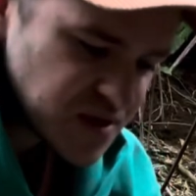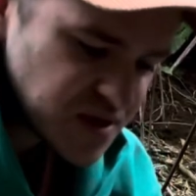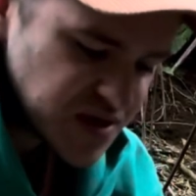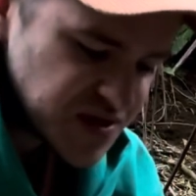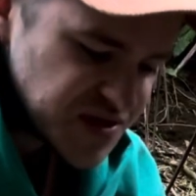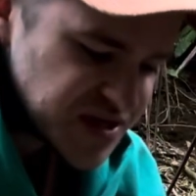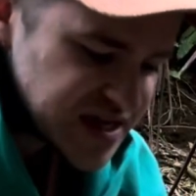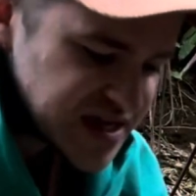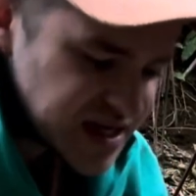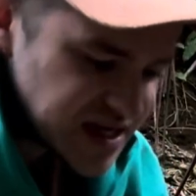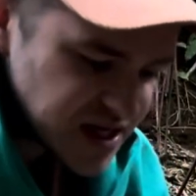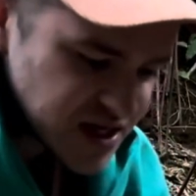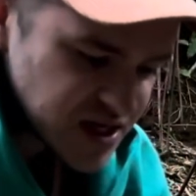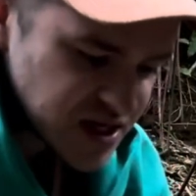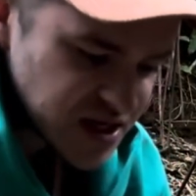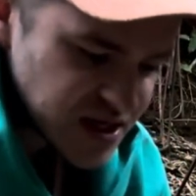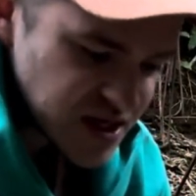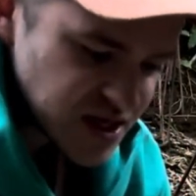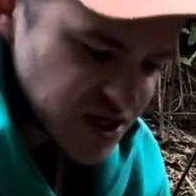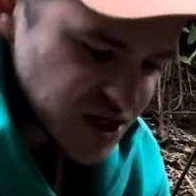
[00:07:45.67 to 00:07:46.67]
the
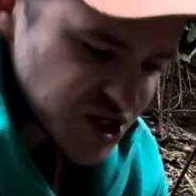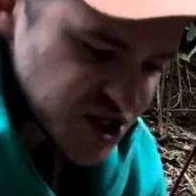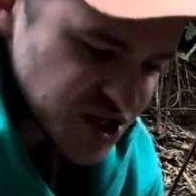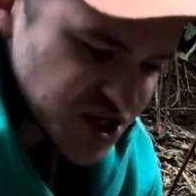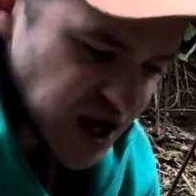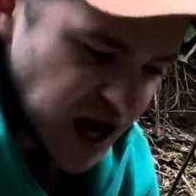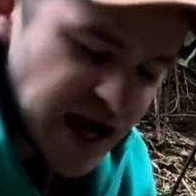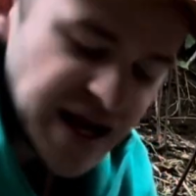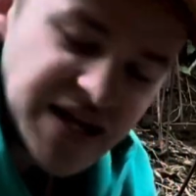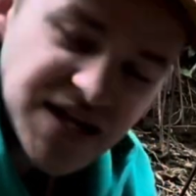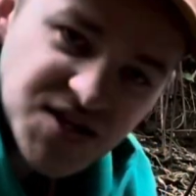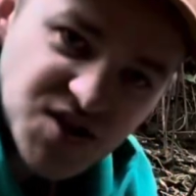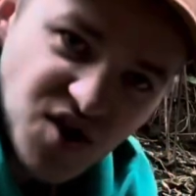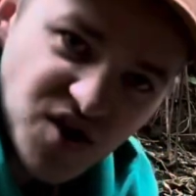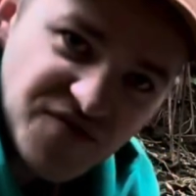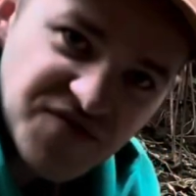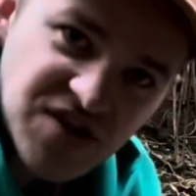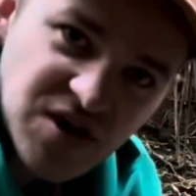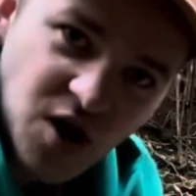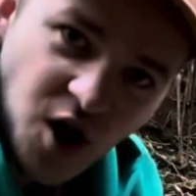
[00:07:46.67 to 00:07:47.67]
size
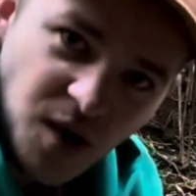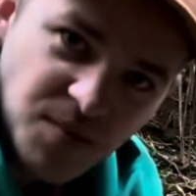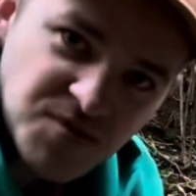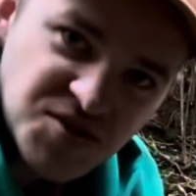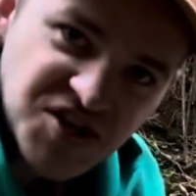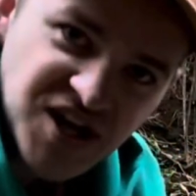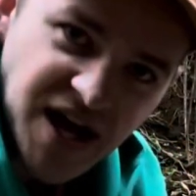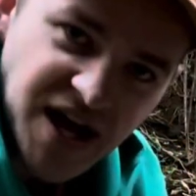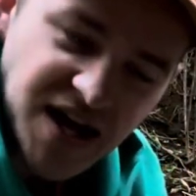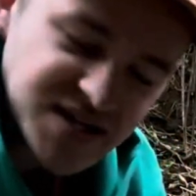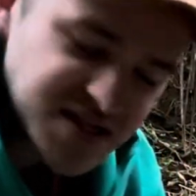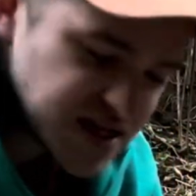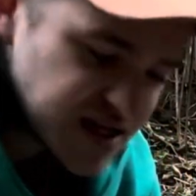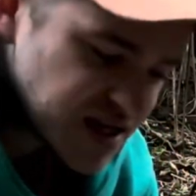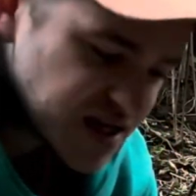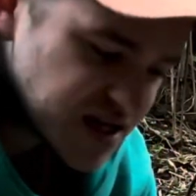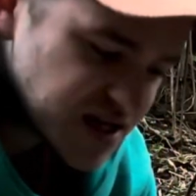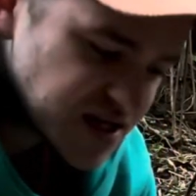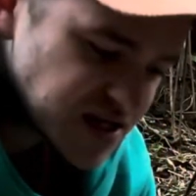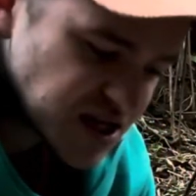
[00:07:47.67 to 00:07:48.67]
of the object
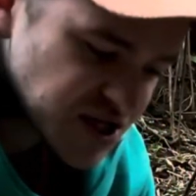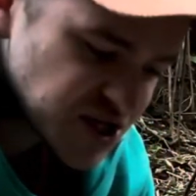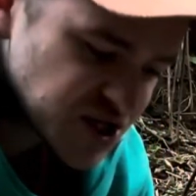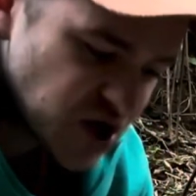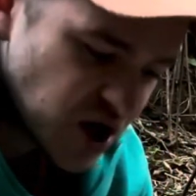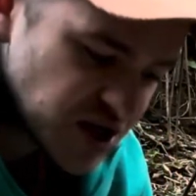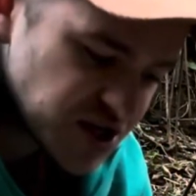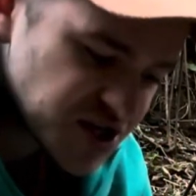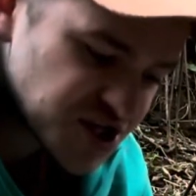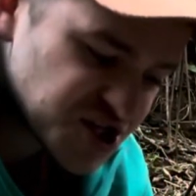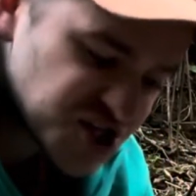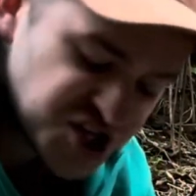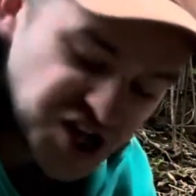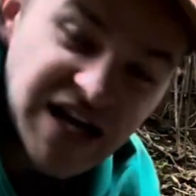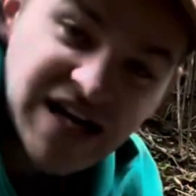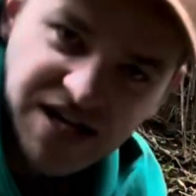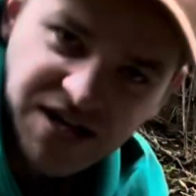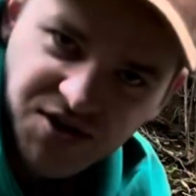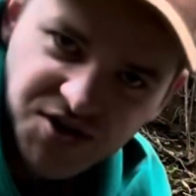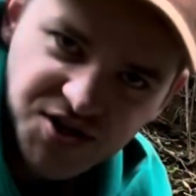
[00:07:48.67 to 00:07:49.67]
does not
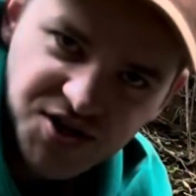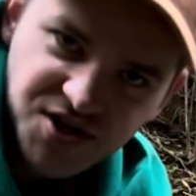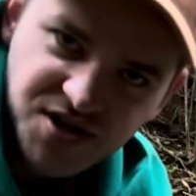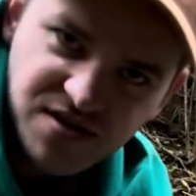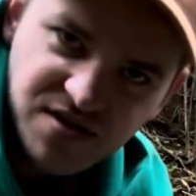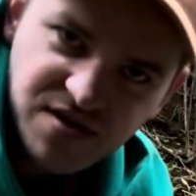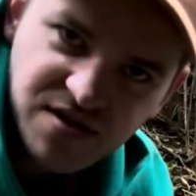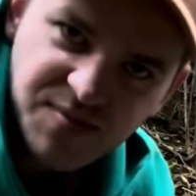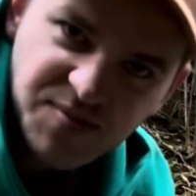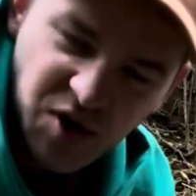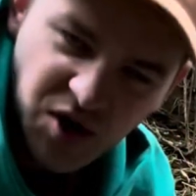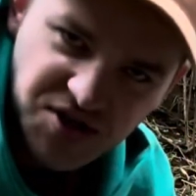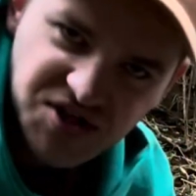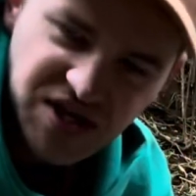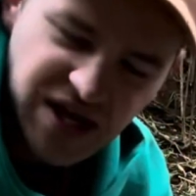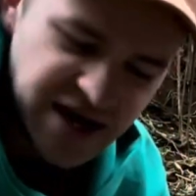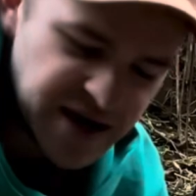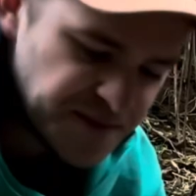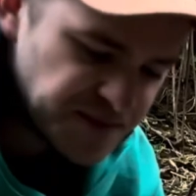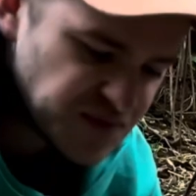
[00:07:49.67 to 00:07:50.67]
change per
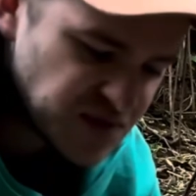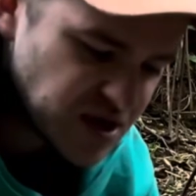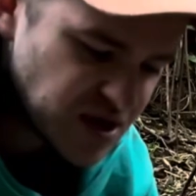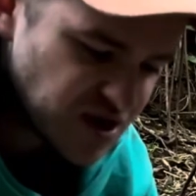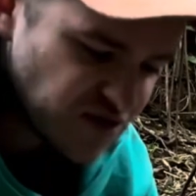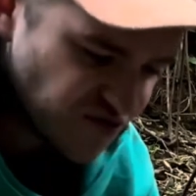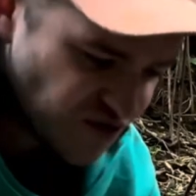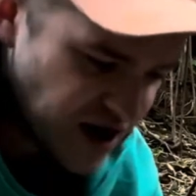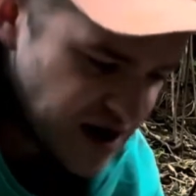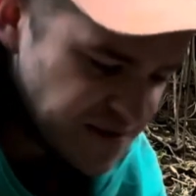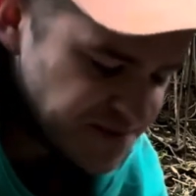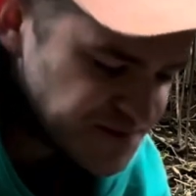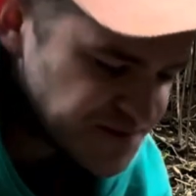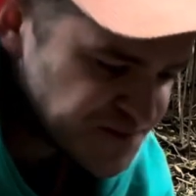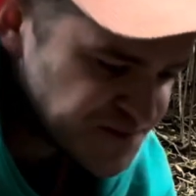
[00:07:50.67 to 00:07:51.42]
se, right?